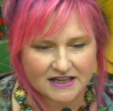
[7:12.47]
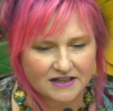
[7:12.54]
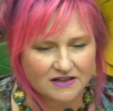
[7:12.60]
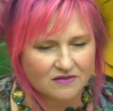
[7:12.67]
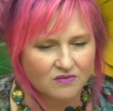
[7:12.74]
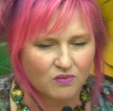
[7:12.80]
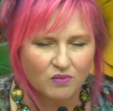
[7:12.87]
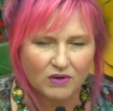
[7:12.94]
And
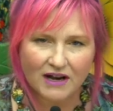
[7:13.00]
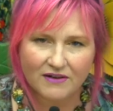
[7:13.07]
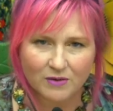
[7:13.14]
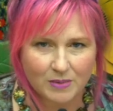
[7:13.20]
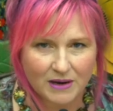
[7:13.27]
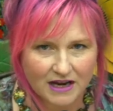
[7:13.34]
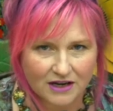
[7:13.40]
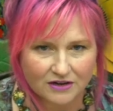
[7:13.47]
whatever
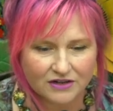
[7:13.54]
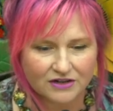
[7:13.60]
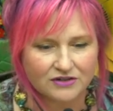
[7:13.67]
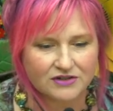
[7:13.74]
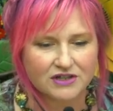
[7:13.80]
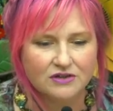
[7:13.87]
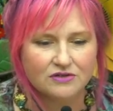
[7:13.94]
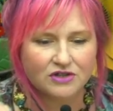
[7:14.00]
paint you're
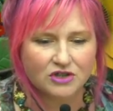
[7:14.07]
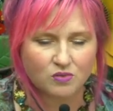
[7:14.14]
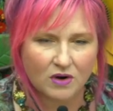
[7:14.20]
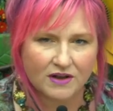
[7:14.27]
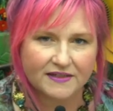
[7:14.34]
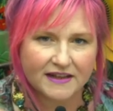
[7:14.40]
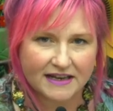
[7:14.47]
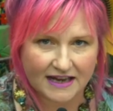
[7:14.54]
using, you just
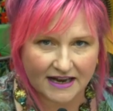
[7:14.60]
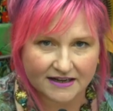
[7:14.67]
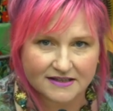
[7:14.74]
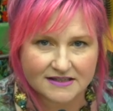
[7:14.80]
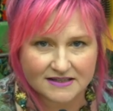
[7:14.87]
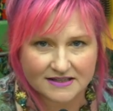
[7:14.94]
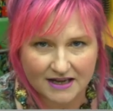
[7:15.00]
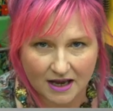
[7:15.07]
want the
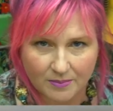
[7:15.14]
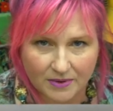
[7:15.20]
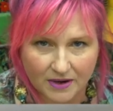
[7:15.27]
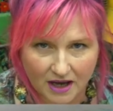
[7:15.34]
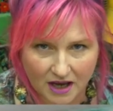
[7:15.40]
next step